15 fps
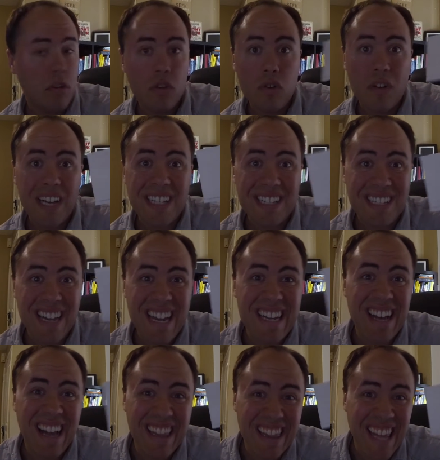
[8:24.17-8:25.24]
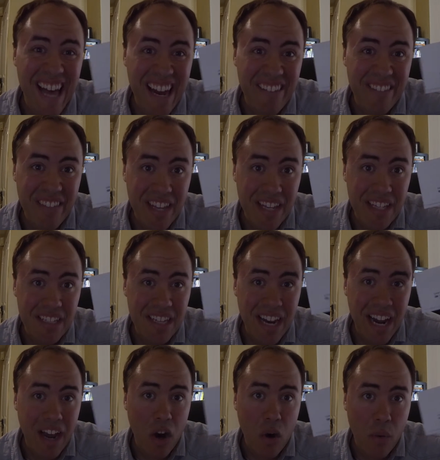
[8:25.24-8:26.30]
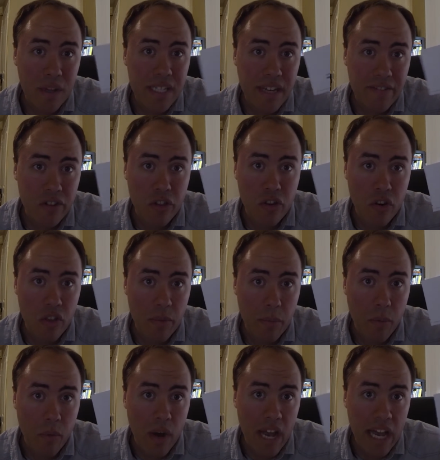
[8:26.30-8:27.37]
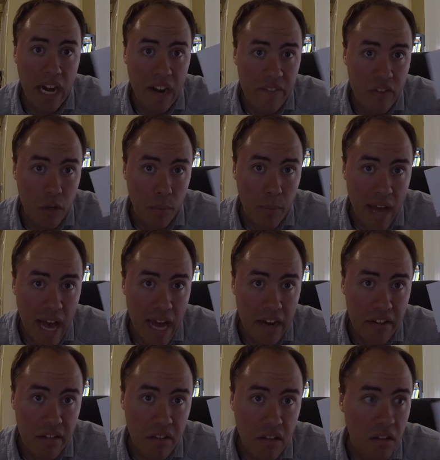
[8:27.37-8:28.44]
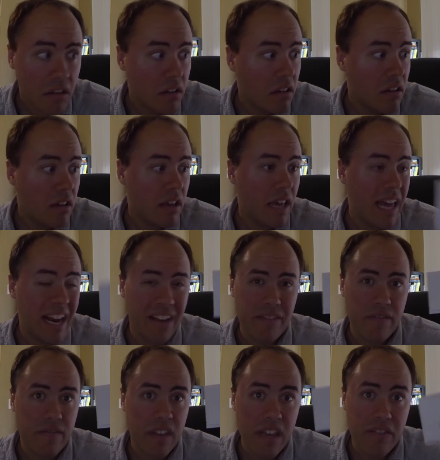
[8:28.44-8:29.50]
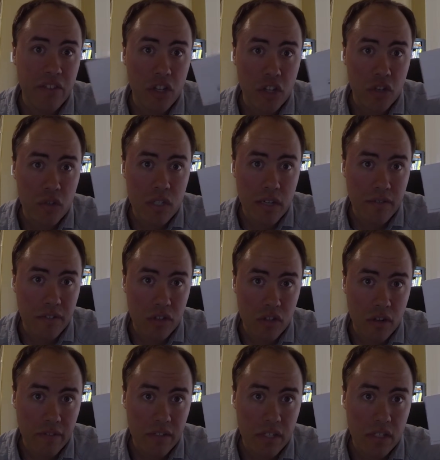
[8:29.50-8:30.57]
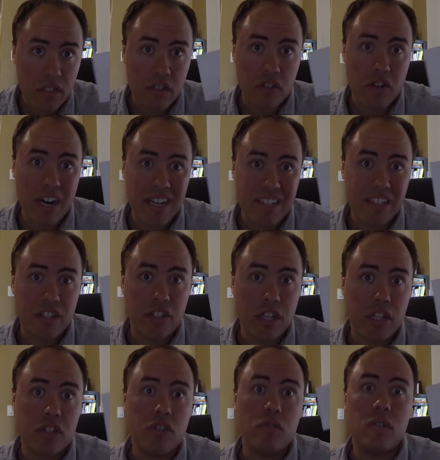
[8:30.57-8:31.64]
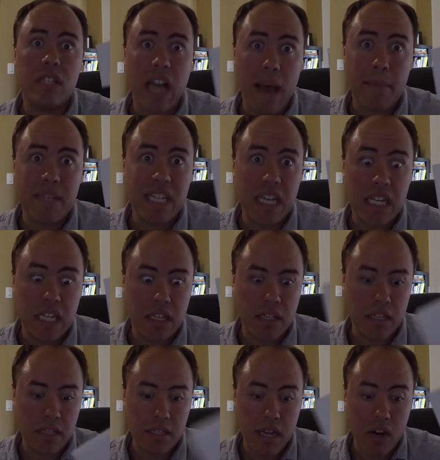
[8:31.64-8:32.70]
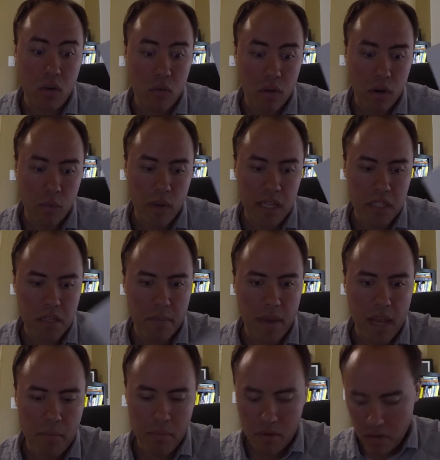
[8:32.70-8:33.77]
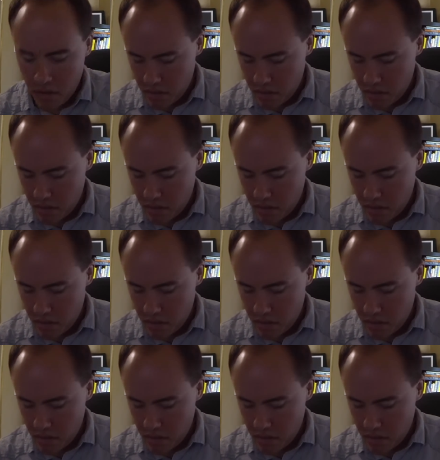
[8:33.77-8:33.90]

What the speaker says: you guys send a lot of these and I always have to throw them away and I feel bad. And I've even used different services to try to suggest you stop sending these. I don't want to waste the paper.